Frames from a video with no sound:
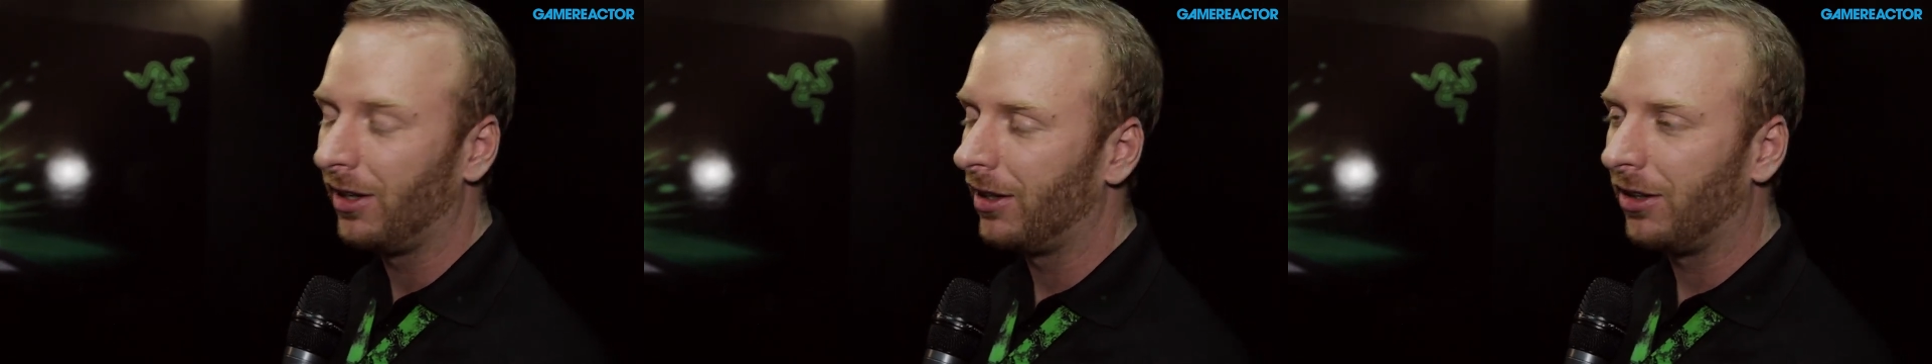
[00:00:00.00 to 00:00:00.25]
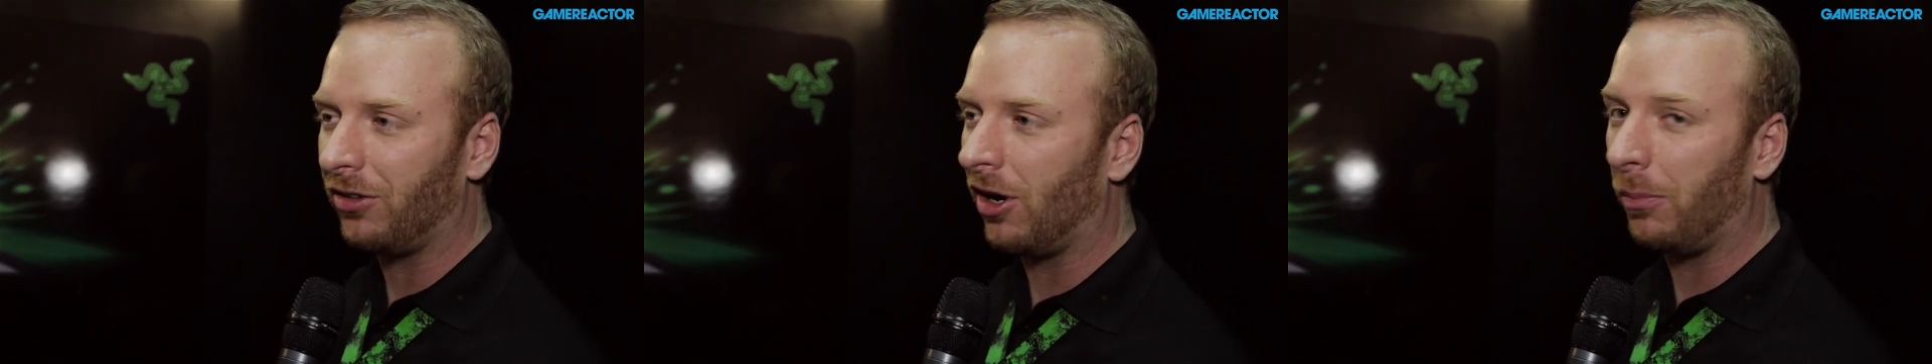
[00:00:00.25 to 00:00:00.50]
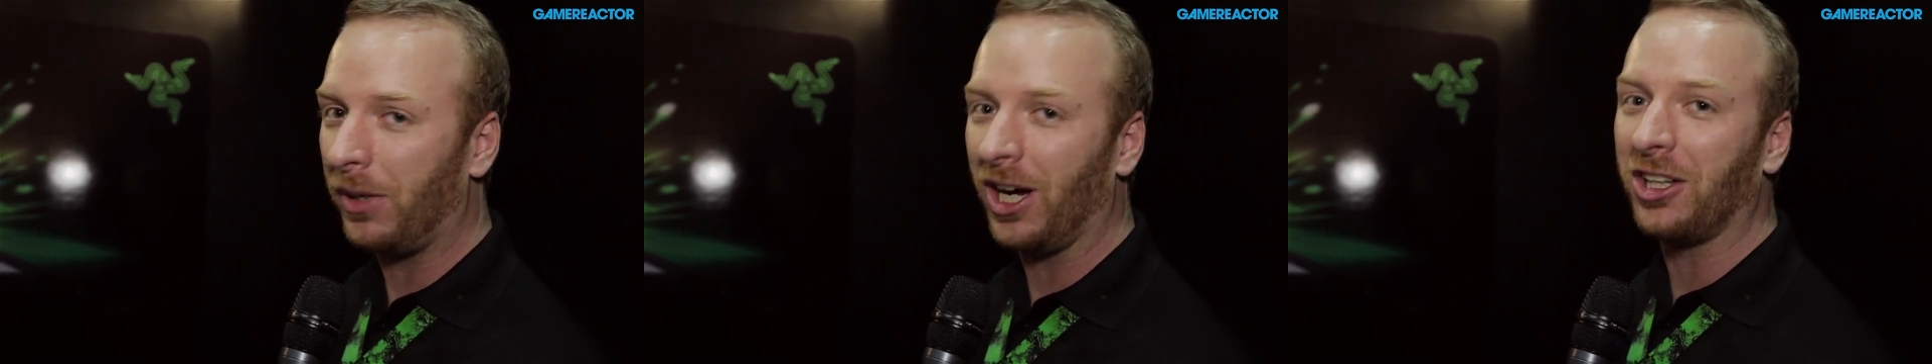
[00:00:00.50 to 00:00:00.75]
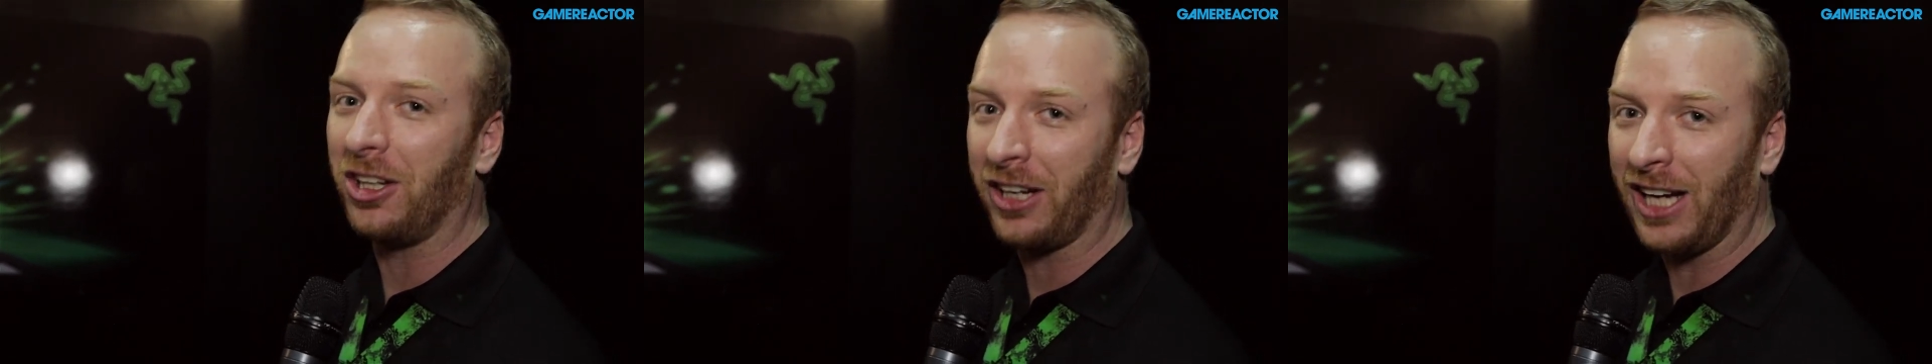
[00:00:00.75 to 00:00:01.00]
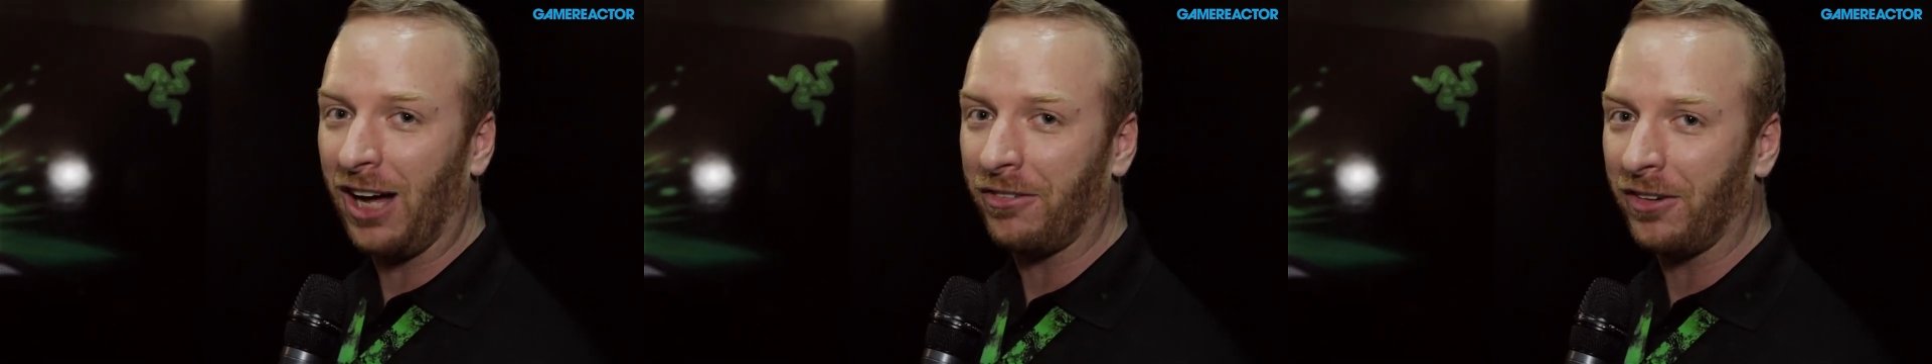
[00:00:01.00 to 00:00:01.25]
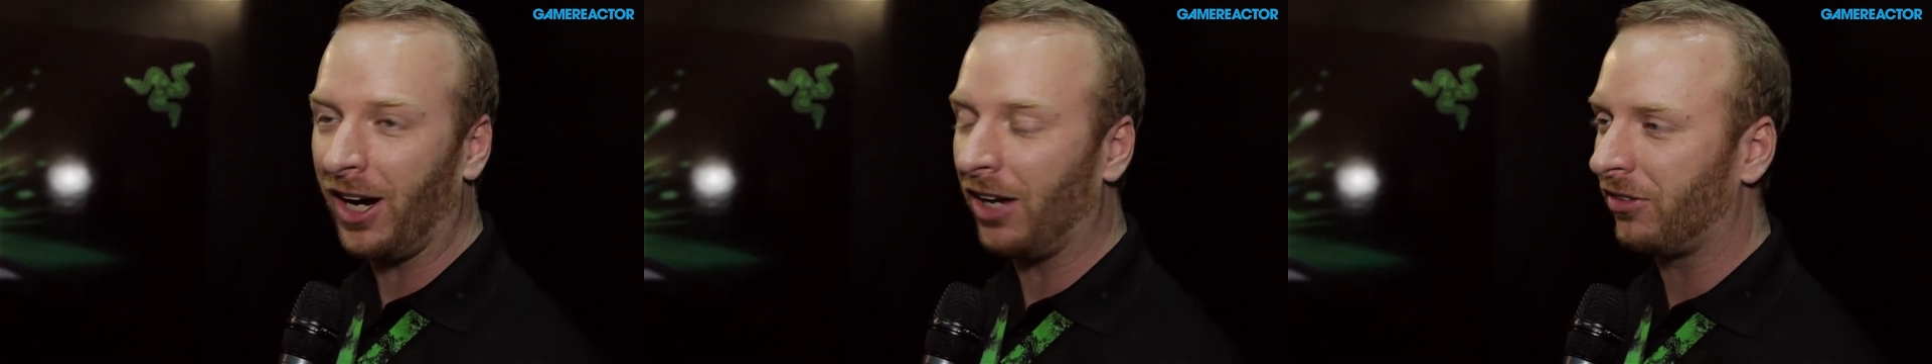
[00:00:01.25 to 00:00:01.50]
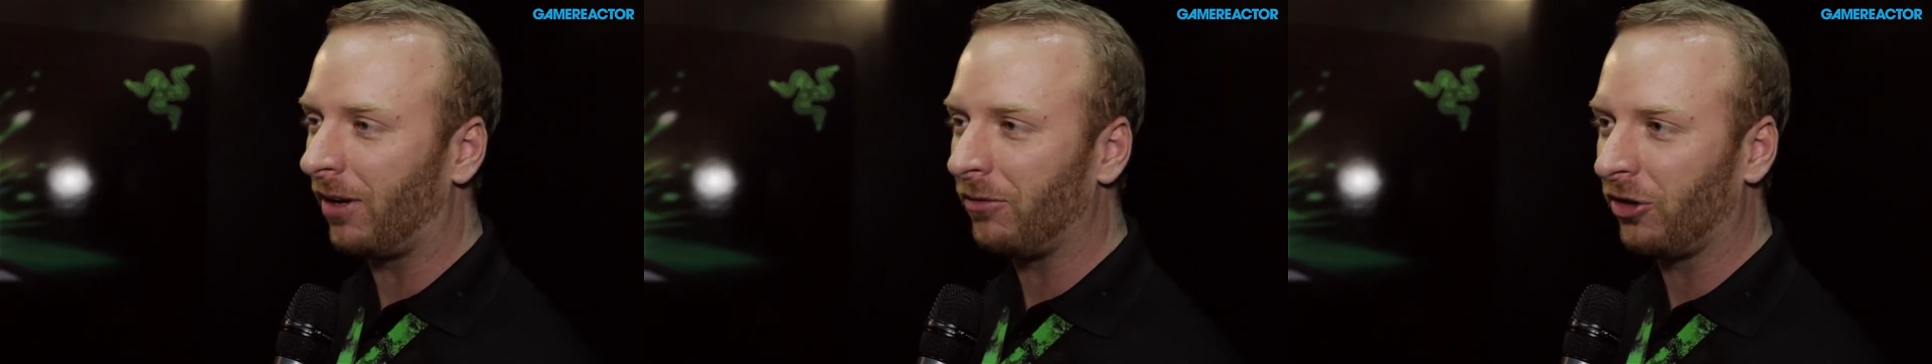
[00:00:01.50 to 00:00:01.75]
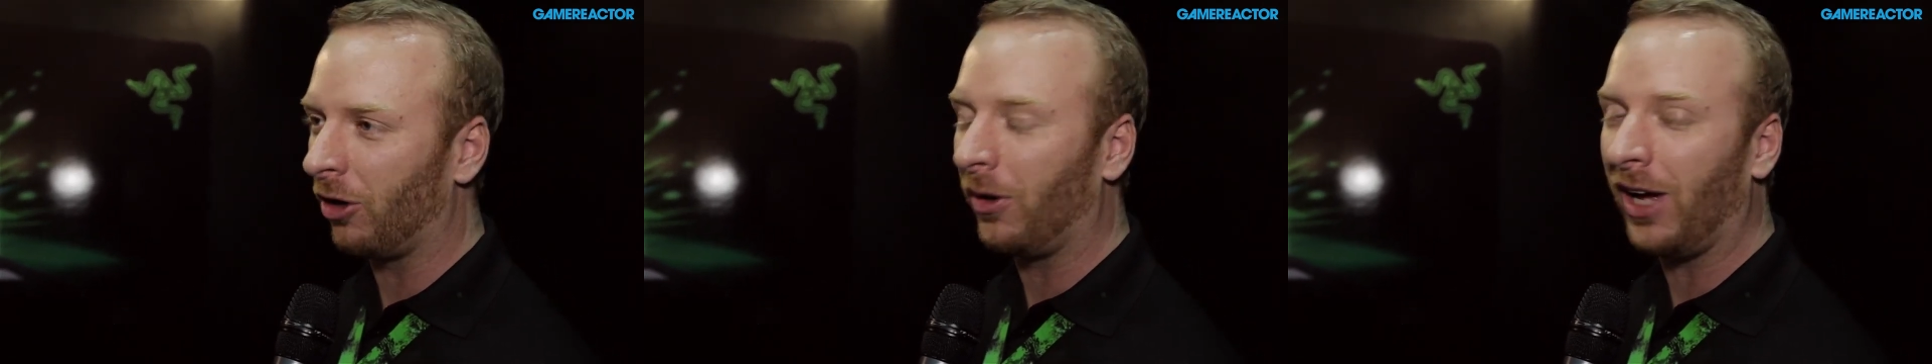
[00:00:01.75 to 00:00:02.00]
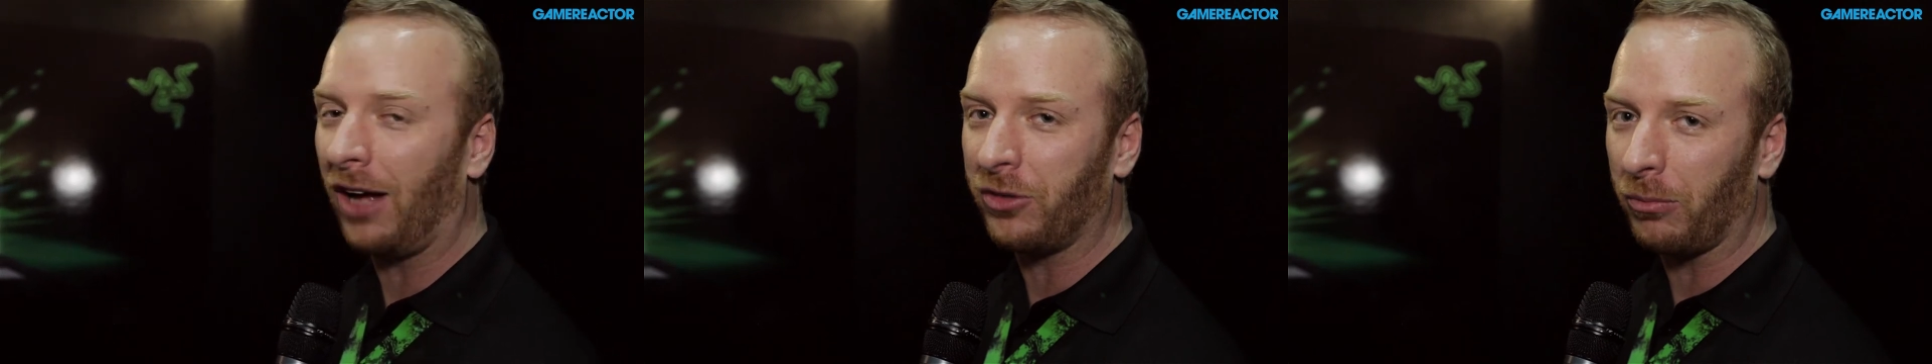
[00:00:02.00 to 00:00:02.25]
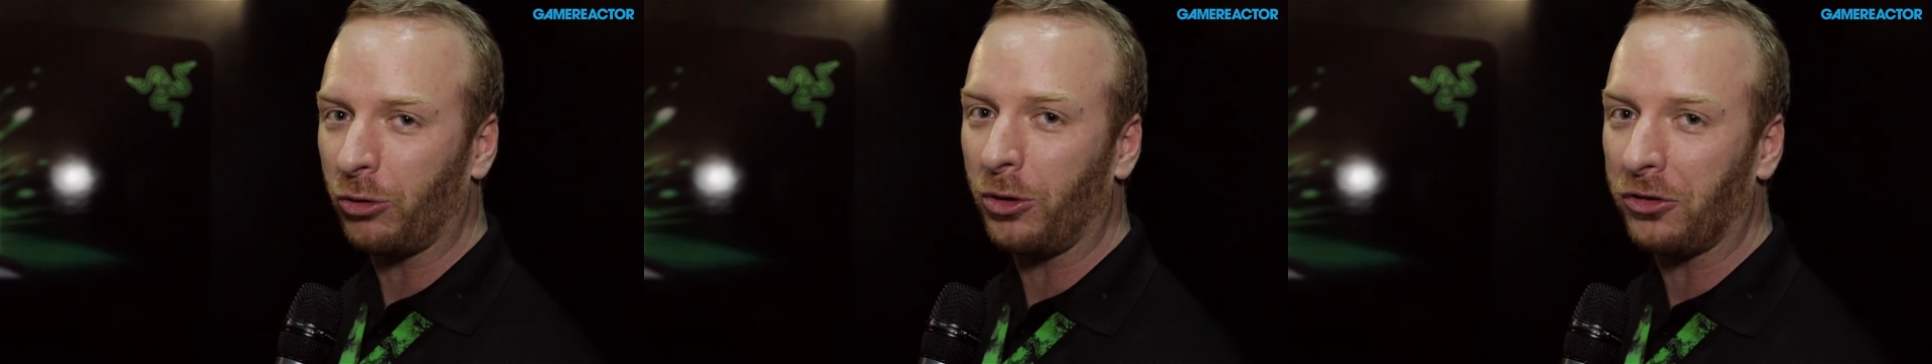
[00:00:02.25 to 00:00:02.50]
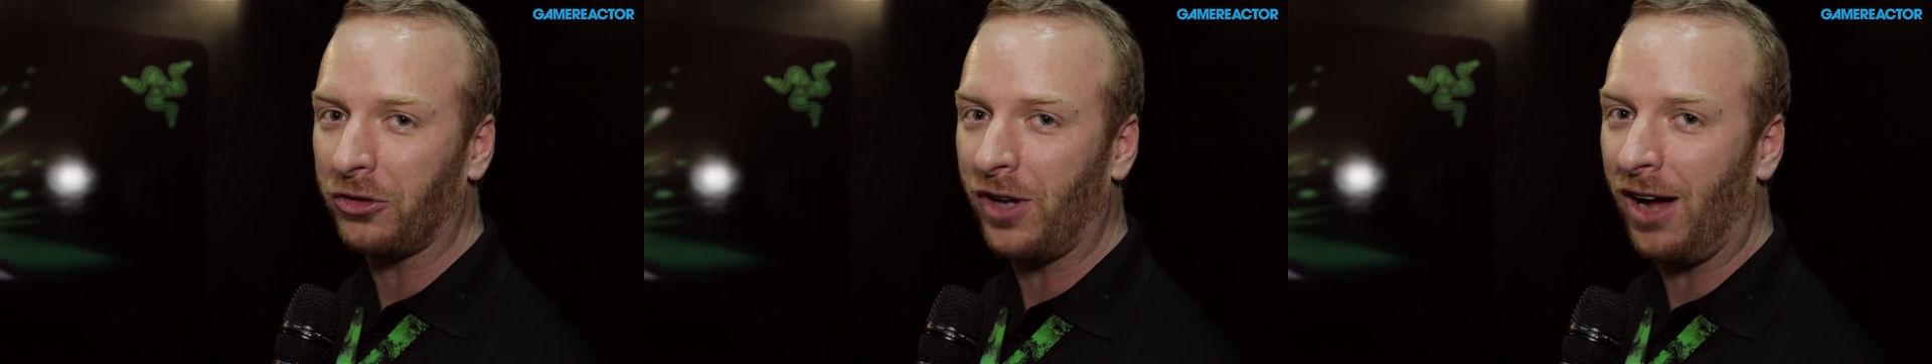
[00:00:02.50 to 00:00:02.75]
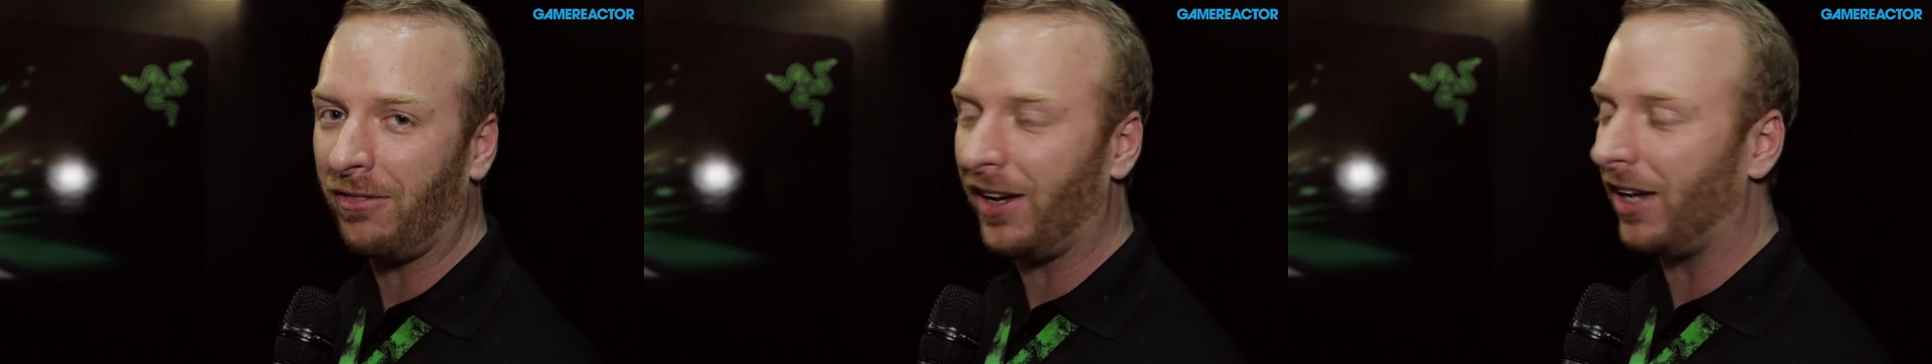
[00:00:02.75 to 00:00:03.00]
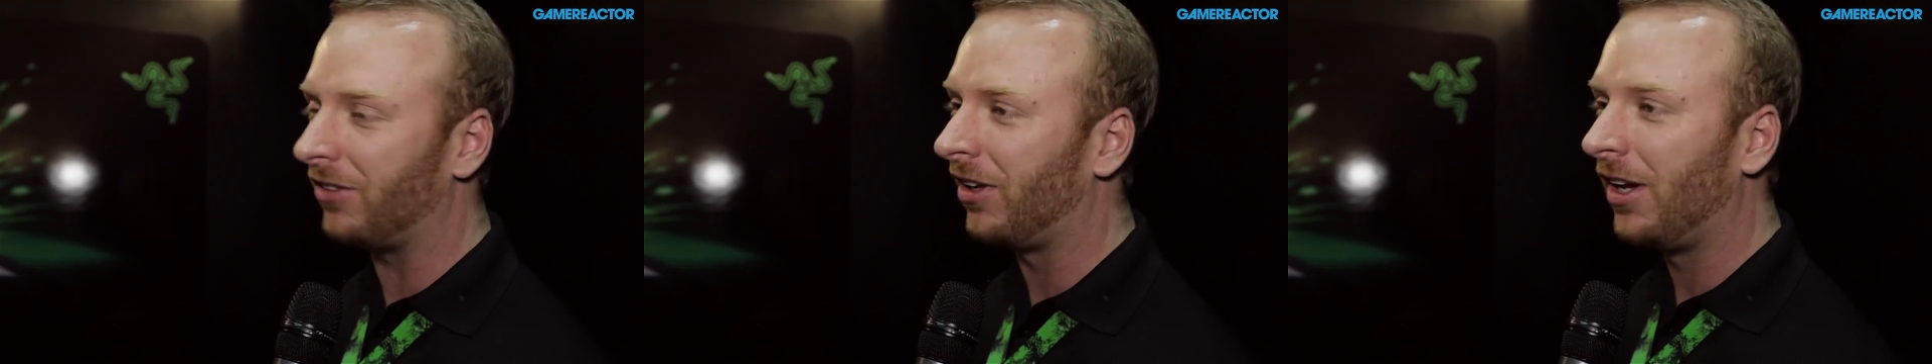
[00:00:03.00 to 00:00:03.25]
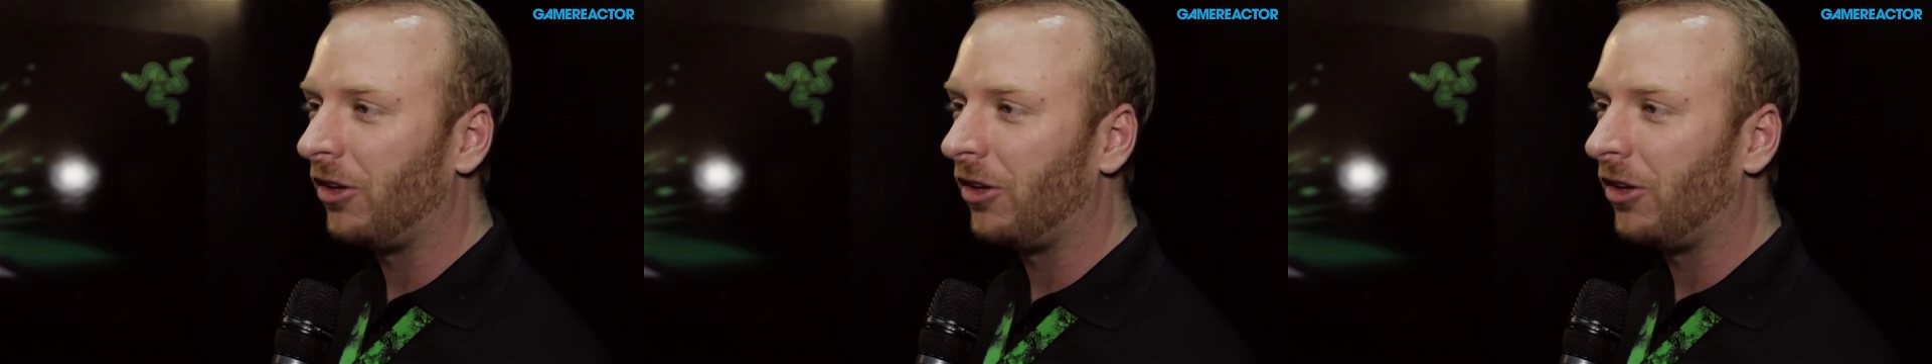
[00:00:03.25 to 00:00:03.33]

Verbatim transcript: So be on the lookout for us. I'm sure we'll have some cool stuff as